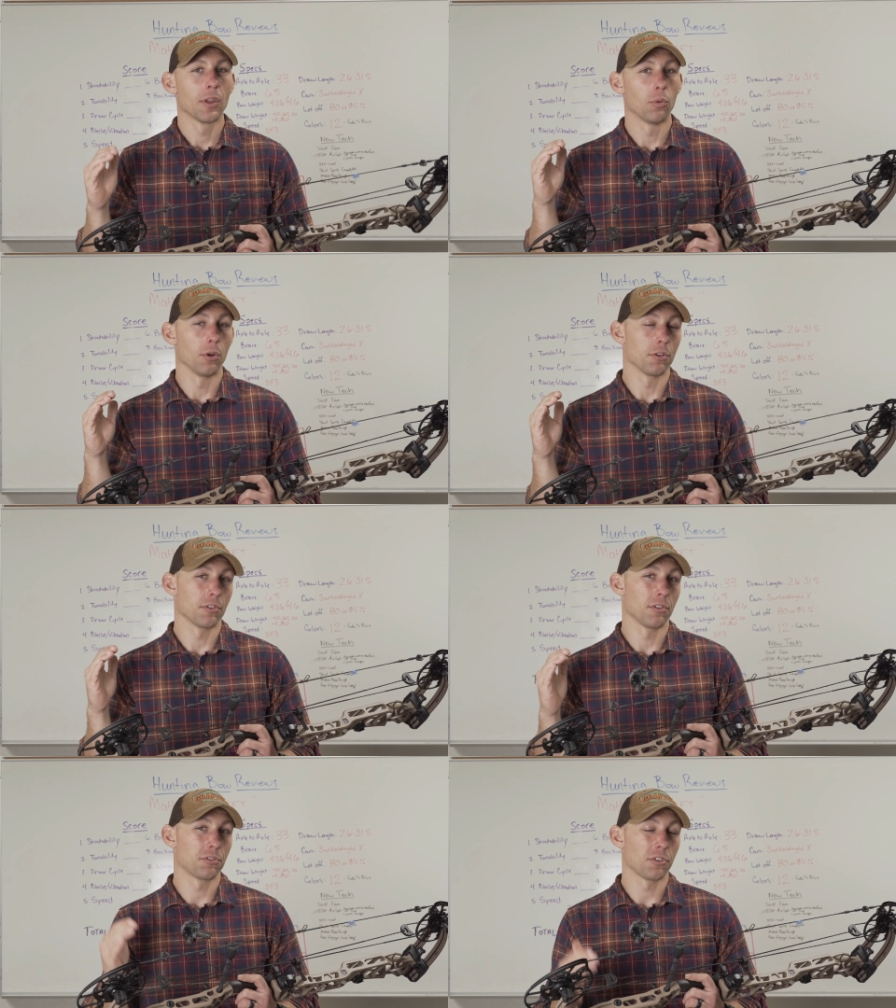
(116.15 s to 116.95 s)

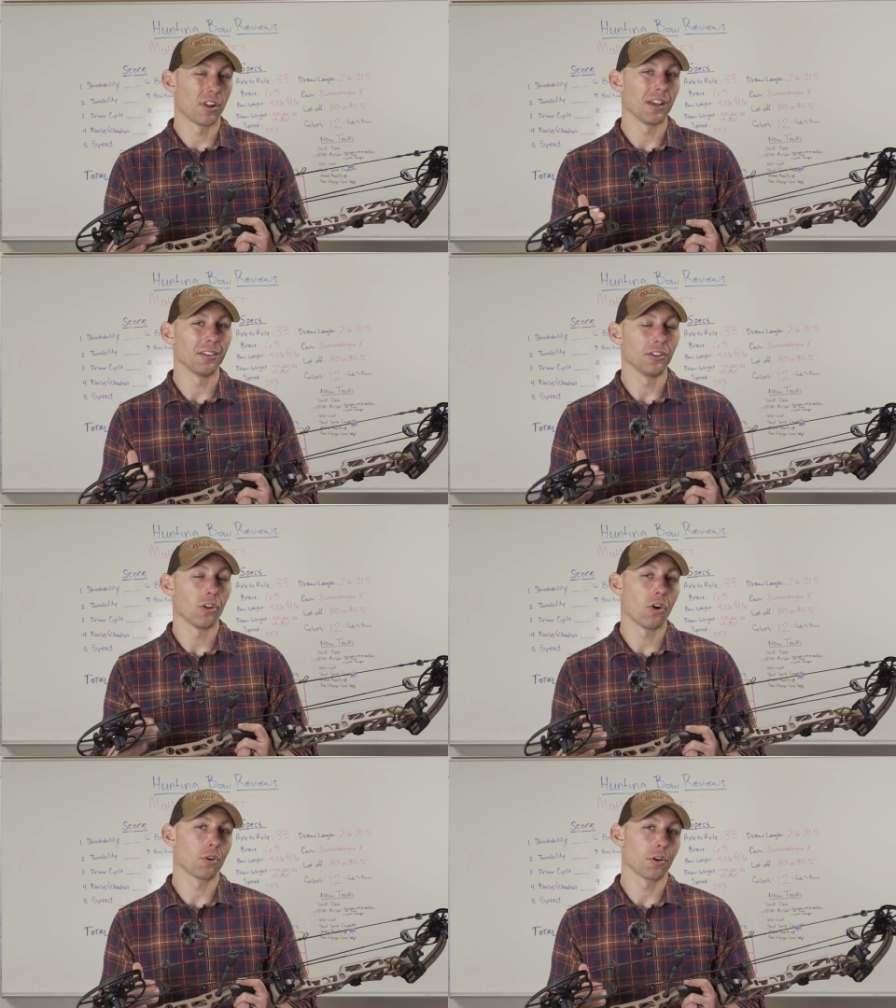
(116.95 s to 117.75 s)
was slightly
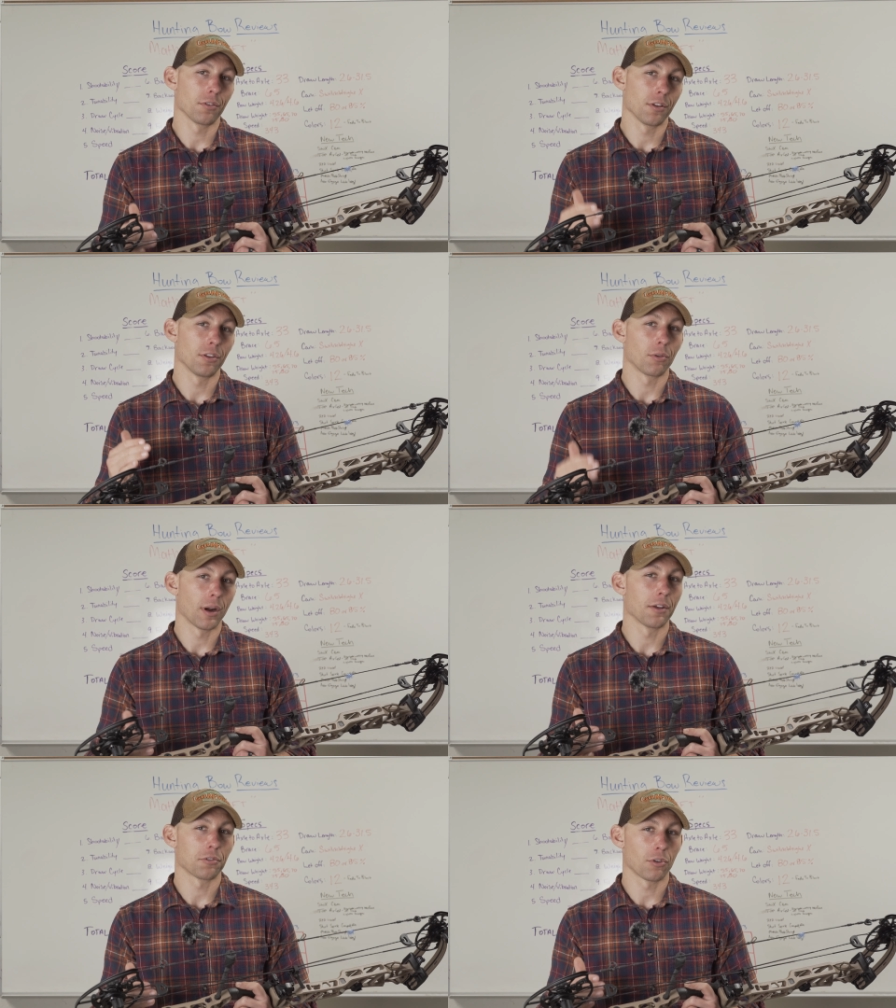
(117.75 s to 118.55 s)
longer than the
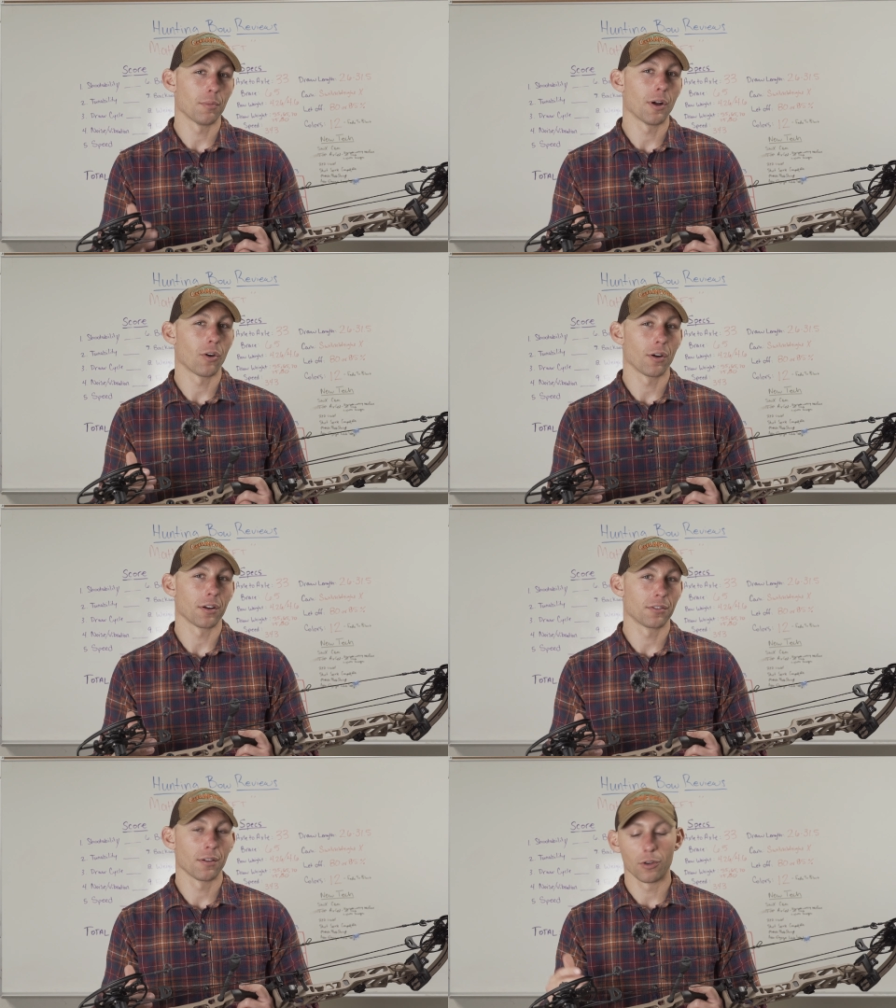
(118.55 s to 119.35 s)
riser on my
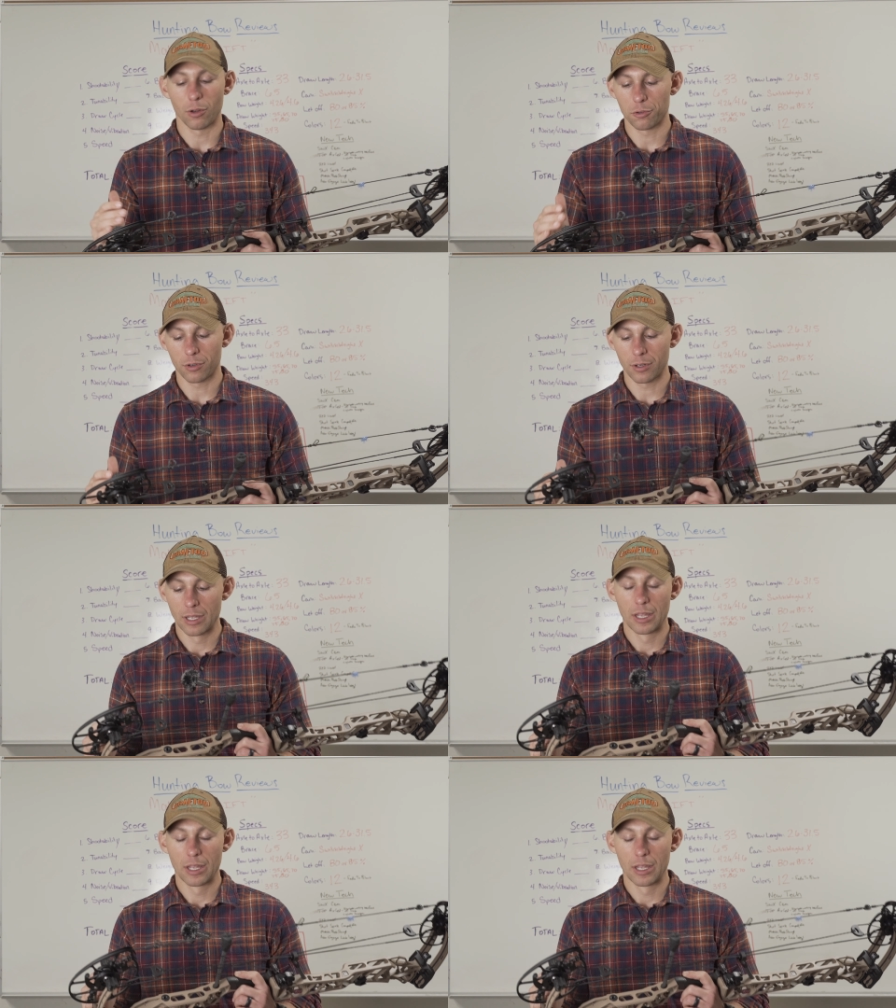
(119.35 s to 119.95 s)
RX7 Ultra.